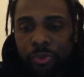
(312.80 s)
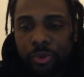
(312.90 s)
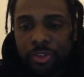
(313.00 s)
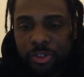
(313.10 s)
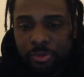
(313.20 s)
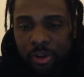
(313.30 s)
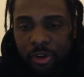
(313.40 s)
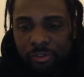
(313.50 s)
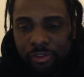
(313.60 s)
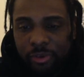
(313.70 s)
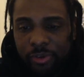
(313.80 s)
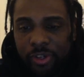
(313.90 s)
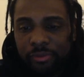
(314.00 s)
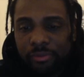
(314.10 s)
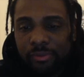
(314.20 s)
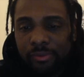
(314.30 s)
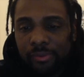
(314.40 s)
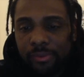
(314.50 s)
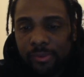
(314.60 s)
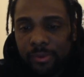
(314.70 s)
Small forward.
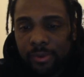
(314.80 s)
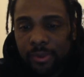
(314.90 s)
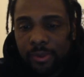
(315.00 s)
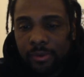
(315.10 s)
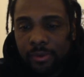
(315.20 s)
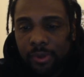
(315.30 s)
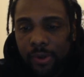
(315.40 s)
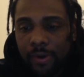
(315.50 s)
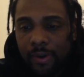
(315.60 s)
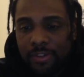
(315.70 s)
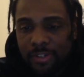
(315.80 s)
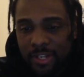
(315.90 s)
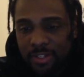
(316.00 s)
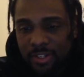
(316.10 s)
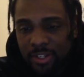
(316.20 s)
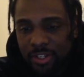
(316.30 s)
Alright, so that's good.